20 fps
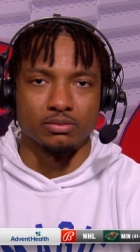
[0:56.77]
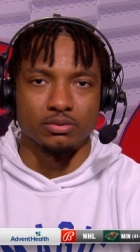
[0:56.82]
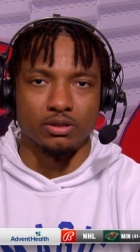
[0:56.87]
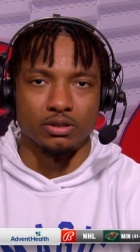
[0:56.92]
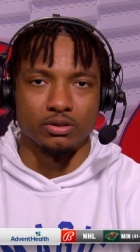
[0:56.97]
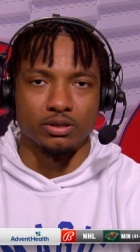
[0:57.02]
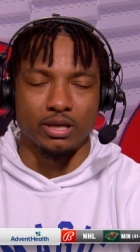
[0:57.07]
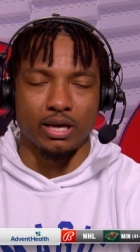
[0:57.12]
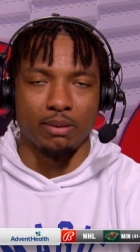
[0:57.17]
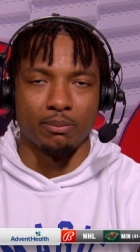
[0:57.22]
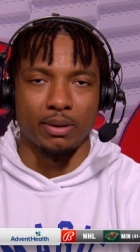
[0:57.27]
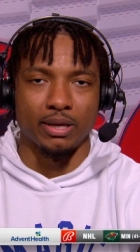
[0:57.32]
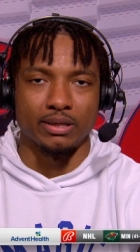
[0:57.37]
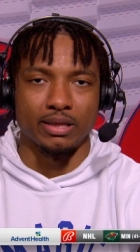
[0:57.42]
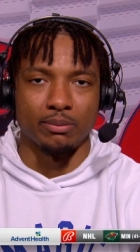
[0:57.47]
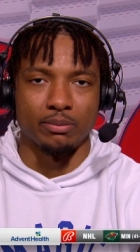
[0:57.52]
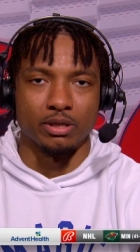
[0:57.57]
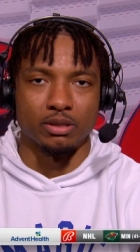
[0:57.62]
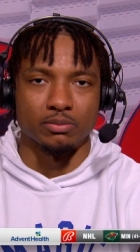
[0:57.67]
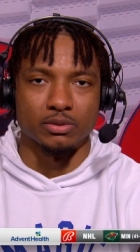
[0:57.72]
You know, you can't make
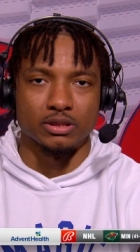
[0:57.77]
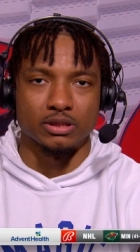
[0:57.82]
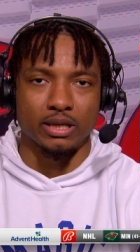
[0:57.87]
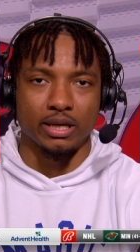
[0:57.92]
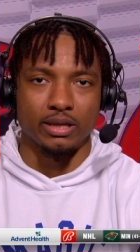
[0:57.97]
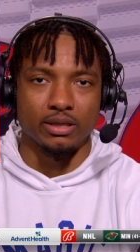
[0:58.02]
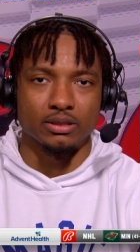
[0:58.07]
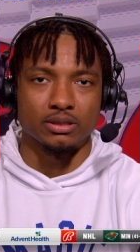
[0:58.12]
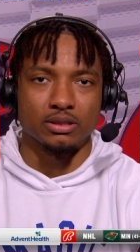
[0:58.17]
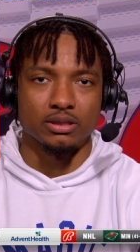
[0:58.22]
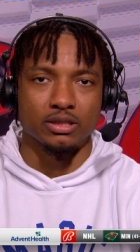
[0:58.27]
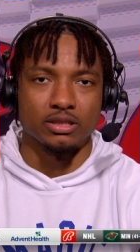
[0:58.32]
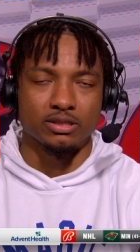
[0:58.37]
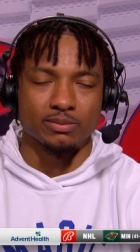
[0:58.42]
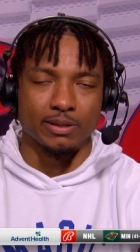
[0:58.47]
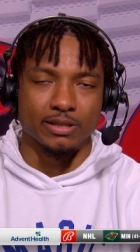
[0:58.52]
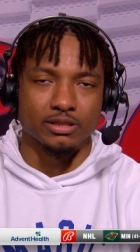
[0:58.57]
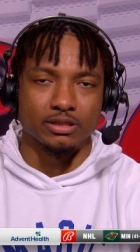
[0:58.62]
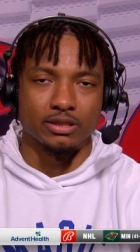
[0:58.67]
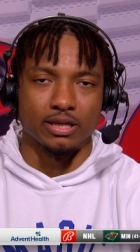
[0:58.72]
that many mistakes,
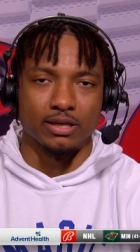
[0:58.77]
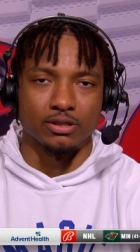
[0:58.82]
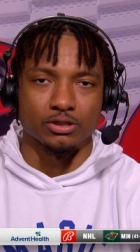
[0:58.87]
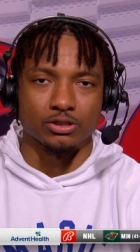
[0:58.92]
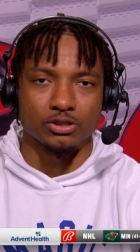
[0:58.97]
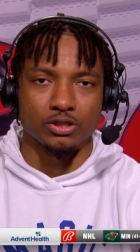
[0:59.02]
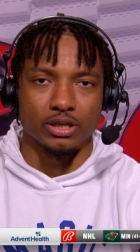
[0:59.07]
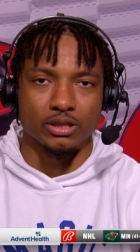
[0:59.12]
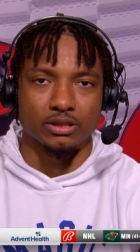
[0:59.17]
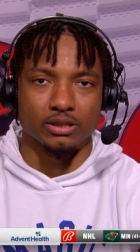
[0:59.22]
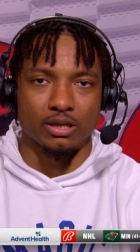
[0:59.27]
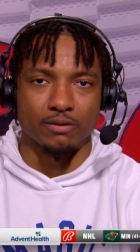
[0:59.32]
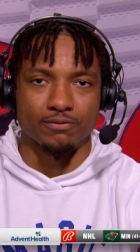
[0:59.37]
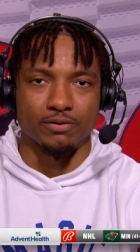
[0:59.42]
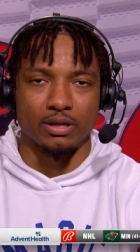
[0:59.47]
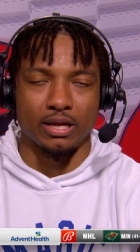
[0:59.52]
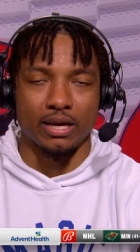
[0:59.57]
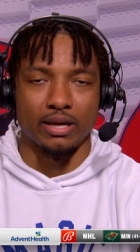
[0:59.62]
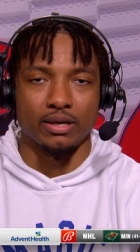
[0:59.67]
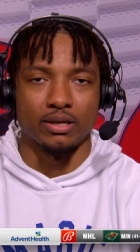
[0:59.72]
especially down the stretch. And I
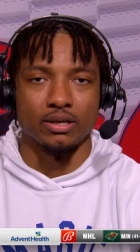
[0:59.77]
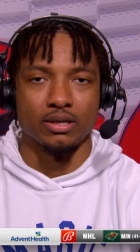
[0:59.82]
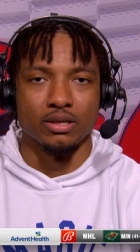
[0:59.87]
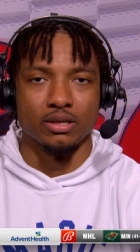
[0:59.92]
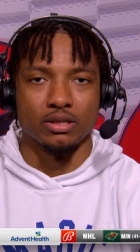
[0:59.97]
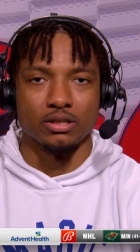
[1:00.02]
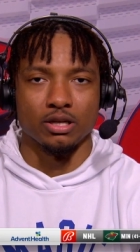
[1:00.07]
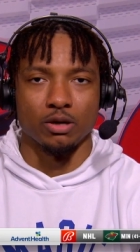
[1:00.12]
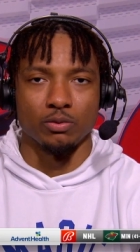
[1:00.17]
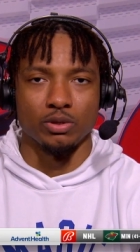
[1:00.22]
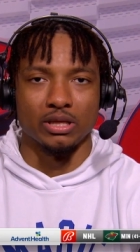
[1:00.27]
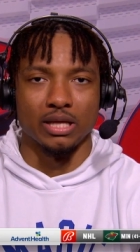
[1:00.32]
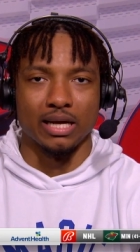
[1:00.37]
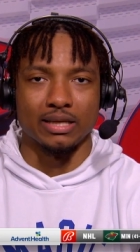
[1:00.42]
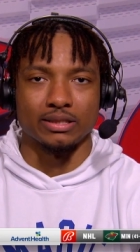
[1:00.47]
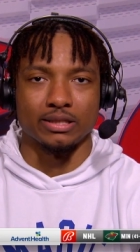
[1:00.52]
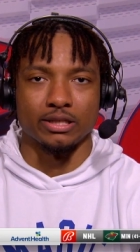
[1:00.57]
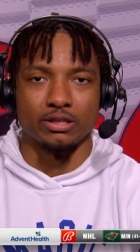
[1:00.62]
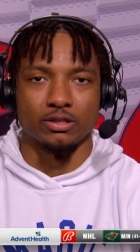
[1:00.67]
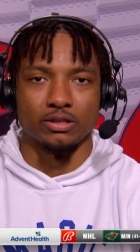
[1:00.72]
feel like, you know, we
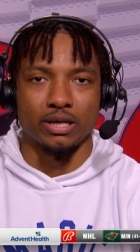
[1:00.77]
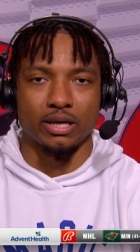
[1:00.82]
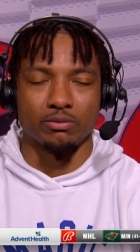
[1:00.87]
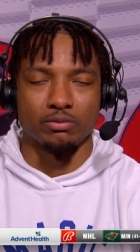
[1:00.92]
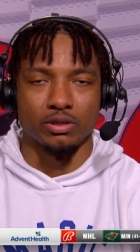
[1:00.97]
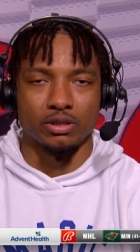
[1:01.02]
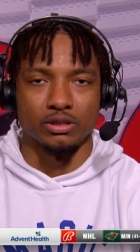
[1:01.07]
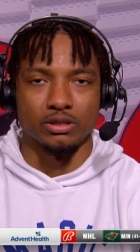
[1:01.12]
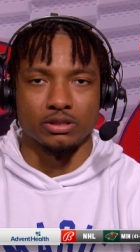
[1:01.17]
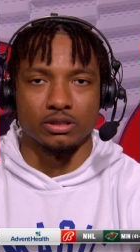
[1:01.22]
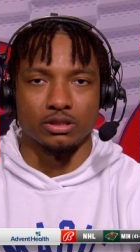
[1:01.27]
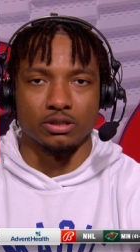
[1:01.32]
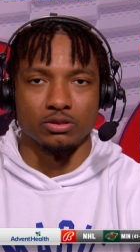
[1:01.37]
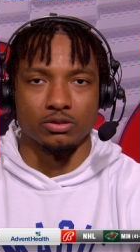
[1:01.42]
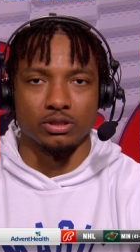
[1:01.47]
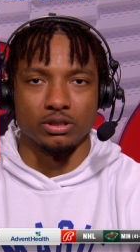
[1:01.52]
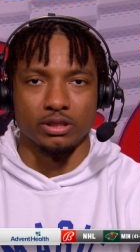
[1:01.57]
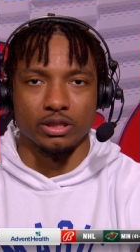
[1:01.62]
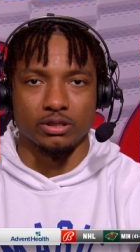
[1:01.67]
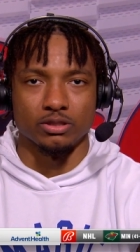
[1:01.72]
locked in on that. We understood
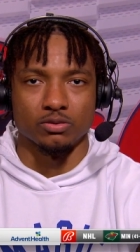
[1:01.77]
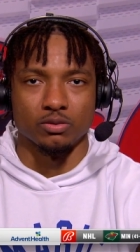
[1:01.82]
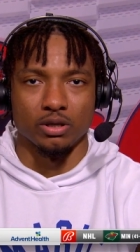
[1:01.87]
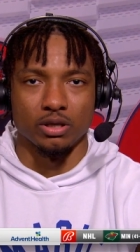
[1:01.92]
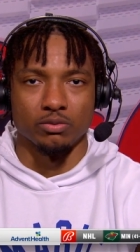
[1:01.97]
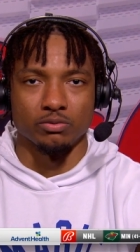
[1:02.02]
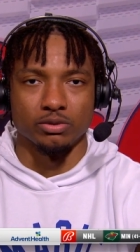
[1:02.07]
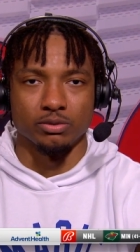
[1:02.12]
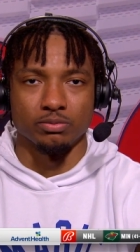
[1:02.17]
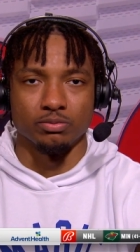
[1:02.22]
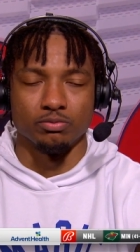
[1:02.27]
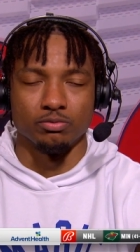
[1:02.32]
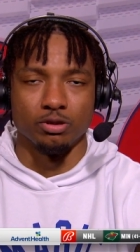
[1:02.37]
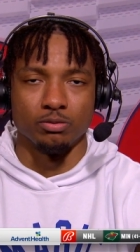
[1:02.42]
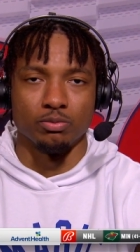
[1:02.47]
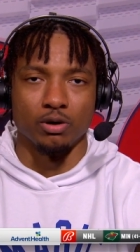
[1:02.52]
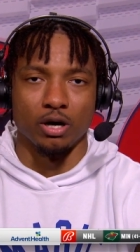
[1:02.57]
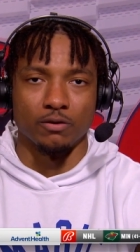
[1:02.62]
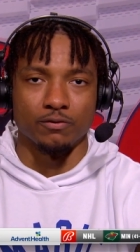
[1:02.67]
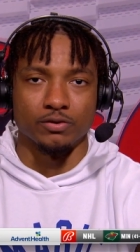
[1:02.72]
who the Knicks were. We
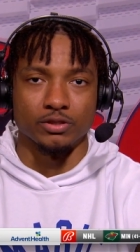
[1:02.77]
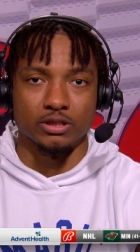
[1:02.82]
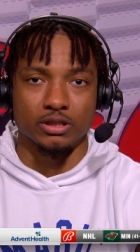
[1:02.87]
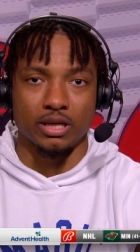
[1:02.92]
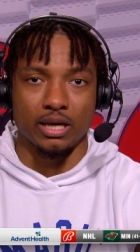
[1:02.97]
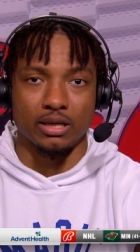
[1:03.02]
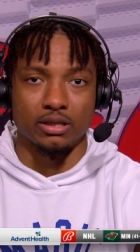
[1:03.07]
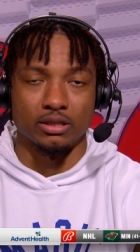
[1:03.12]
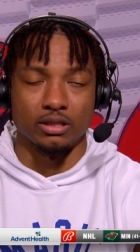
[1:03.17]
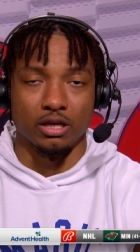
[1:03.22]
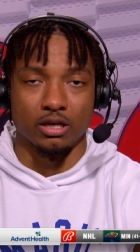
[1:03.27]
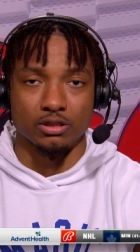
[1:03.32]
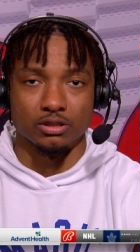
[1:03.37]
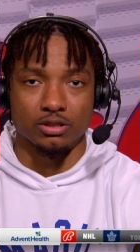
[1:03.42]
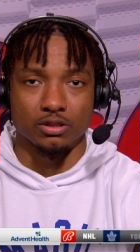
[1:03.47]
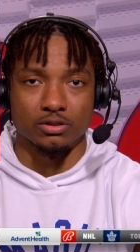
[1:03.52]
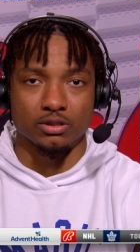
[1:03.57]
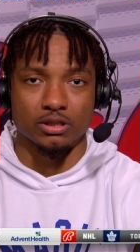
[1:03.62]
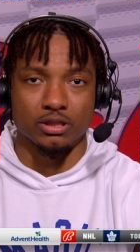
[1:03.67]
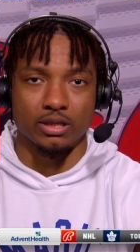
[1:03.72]
brought physicality
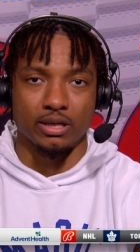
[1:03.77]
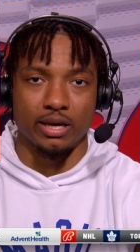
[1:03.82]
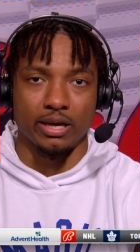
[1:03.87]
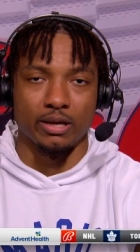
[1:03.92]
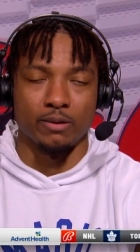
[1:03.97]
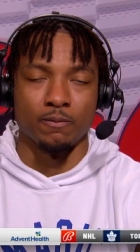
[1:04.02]
also to the game.